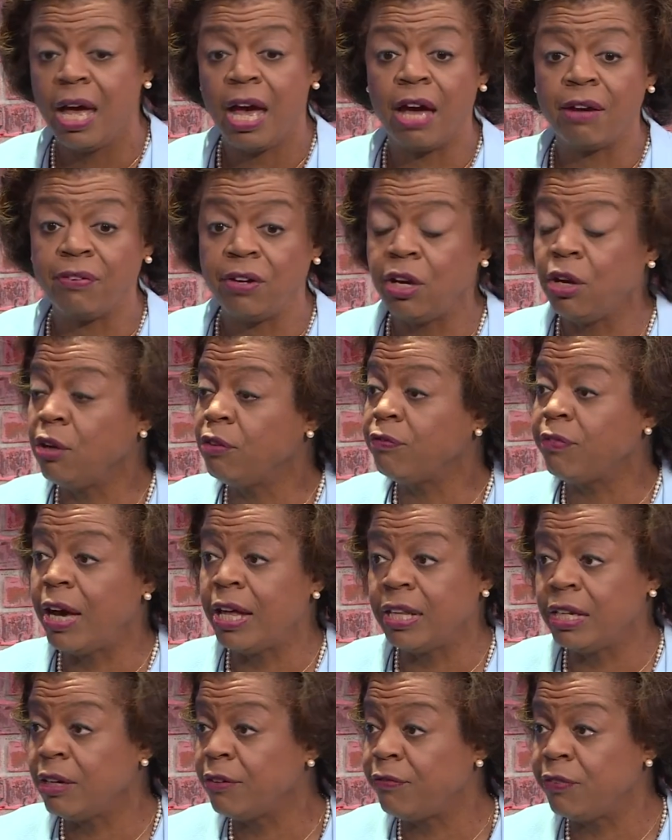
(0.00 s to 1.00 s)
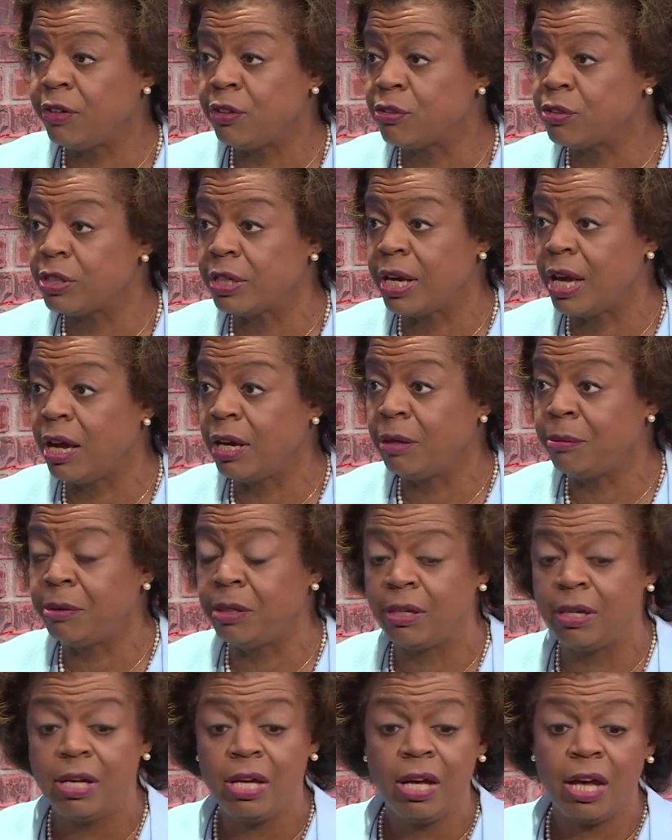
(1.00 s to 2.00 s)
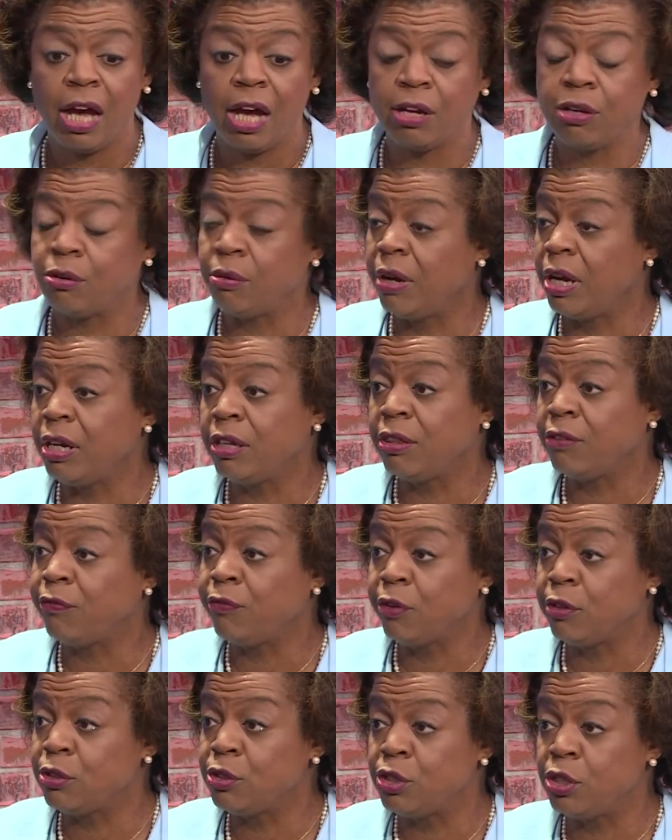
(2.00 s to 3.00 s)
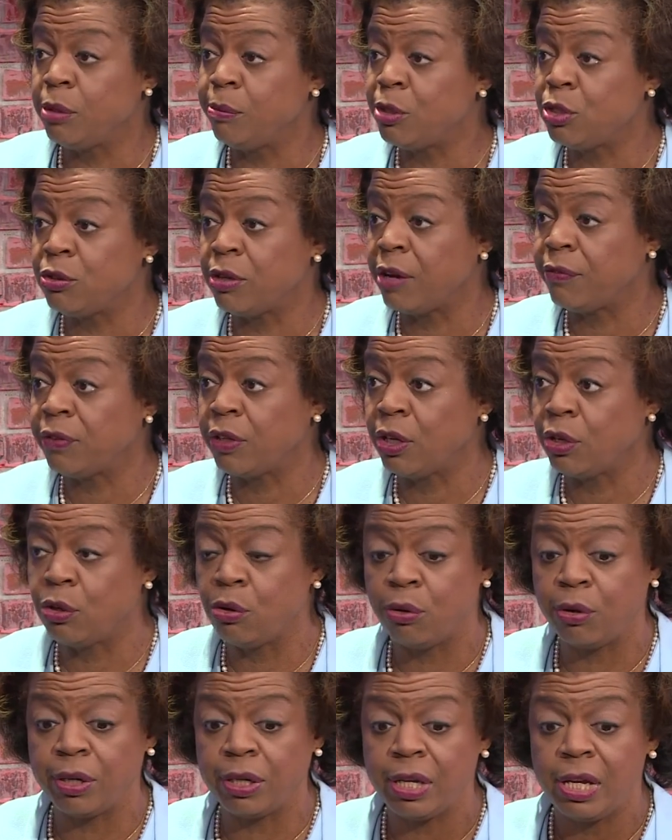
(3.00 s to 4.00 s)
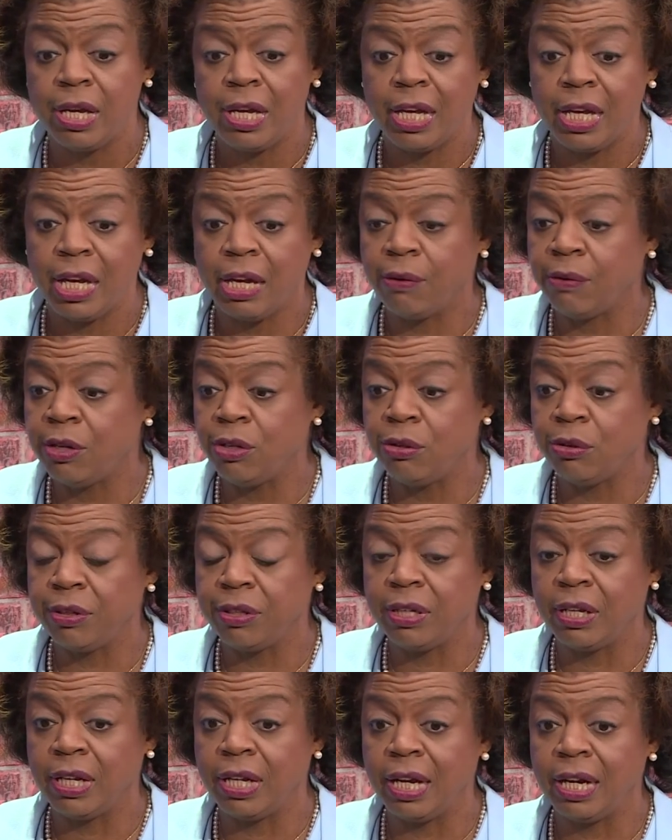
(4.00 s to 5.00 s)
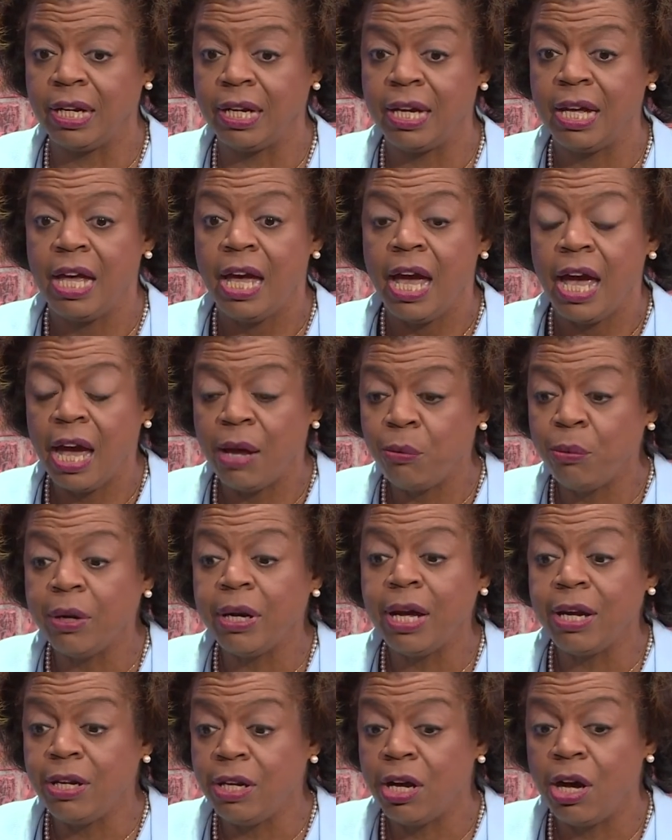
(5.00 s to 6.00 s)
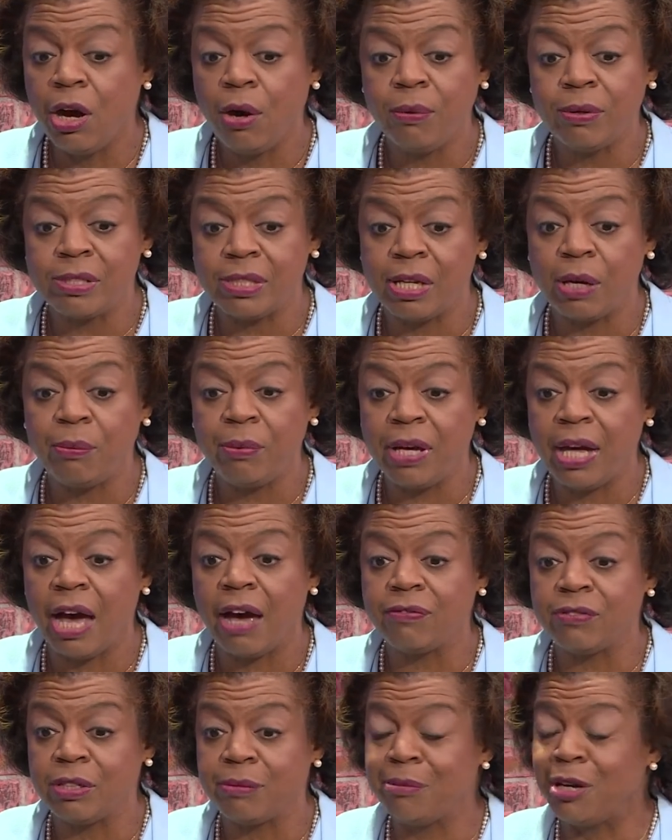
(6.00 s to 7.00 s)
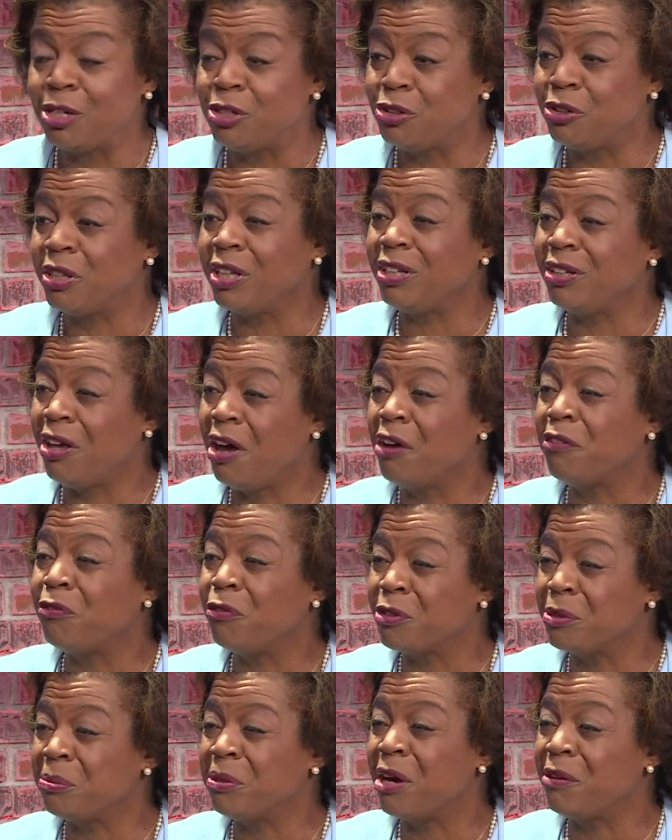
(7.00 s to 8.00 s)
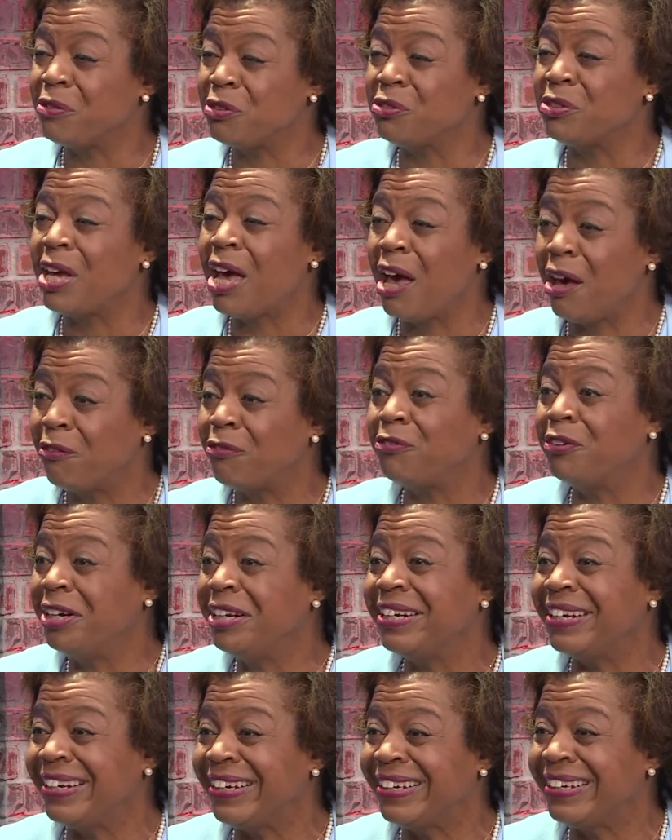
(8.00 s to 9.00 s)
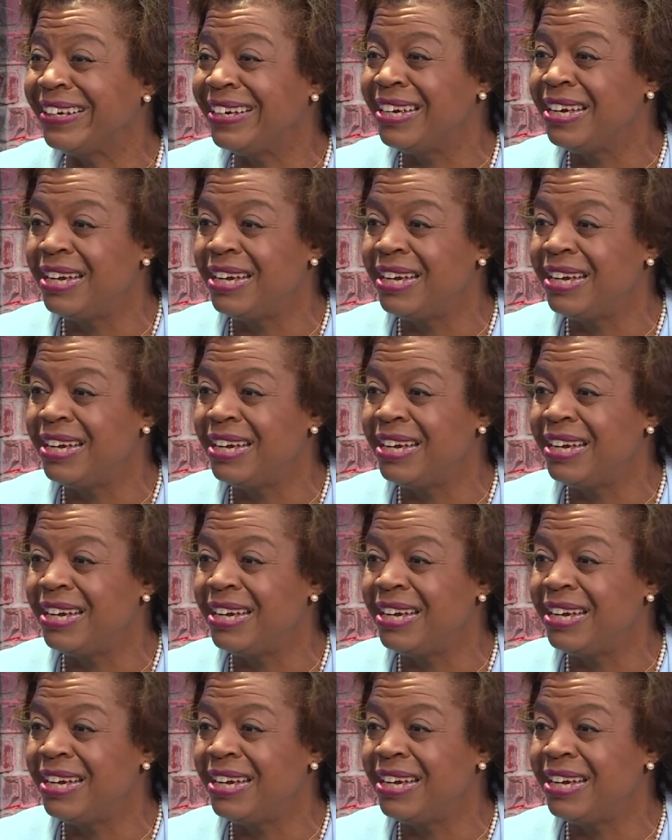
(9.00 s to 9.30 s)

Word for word: I've held violent offenders accountable. I created the first human trafficking court here in North Carolina. And what I know is that we have to make sure that law enforcement officers have funding